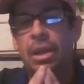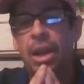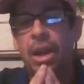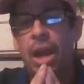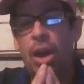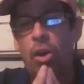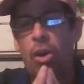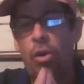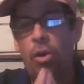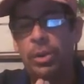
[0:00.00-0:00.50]

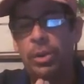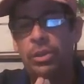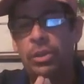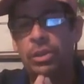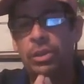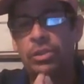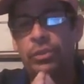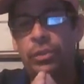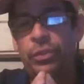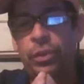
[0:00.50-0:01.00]
I hope it
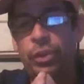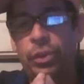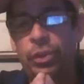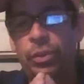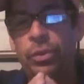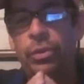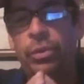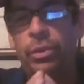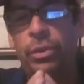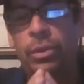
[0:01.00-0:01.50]
does for
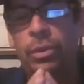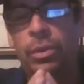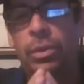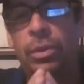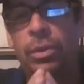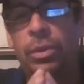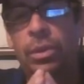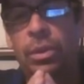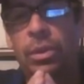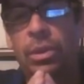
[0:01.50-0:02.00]
you,
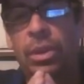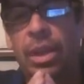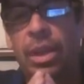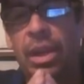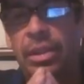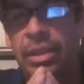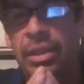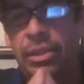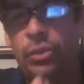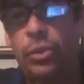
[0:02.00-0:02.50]

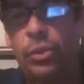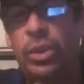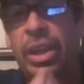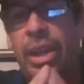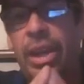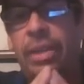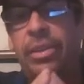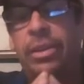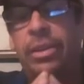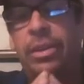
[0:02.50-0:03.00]
and that
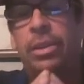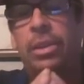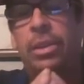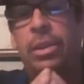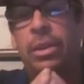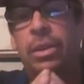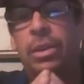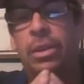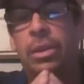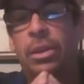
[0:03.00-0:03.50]
together
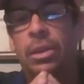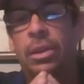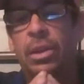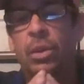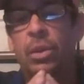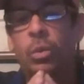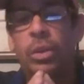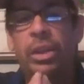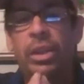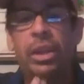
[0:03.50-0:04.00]

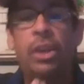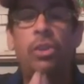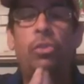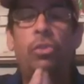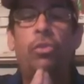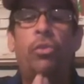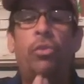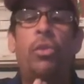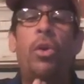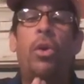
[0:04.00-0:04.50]
we can
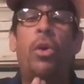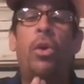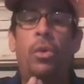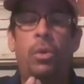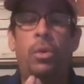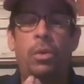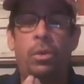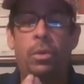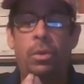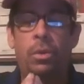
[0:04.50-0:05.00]

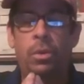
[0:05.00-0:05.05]
grow